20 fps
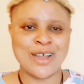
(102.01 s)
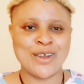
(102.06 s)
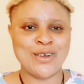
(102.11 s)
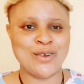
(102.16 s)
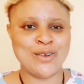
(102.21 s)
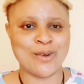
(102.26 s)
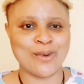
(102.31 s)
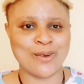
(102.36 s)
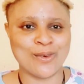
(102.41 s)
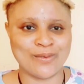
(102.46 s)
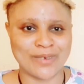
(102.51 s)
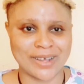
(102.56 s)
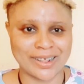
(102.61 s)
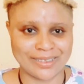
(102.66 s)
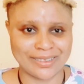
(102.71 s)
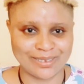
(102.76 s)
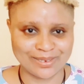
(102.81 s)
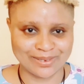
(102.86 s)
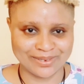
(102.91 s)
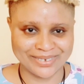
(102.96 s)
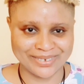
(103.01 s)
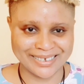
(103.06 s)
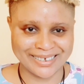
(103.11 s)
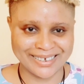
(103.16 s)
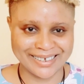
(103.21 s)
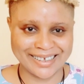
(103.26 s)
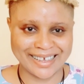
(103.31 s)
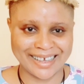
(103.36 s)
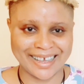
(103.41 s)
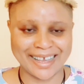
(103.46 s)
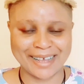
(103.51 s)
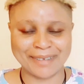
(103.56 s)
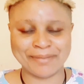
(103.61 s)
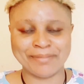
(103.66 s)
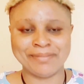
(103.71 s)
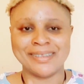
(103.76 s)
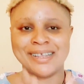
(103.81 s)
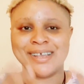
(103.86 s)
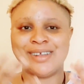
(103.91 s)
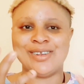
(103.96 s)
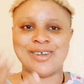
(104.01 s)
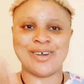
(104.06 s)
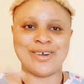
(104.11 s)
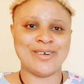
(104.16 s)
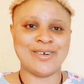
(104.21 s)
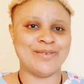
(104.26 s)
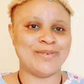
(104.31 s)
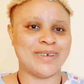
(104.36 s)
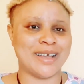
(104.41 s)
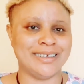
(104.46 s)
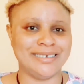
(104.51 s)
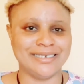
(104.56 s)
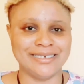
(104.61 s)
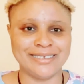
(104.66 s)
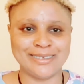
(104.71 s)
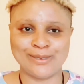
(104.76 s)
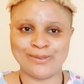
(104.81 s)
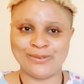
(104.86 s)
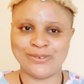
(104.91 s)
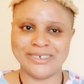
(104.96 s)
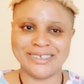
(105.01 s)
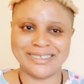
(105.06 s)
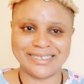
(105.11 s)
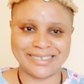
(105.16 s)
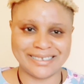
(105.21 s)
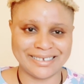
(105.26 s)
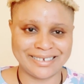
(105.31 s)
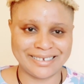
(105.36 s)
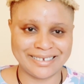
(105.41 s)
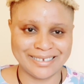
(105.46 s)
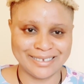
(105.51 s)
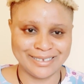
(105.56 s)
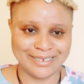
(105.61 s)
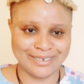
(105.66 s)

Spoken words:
Not overdo. Okay, not overuse free teaching.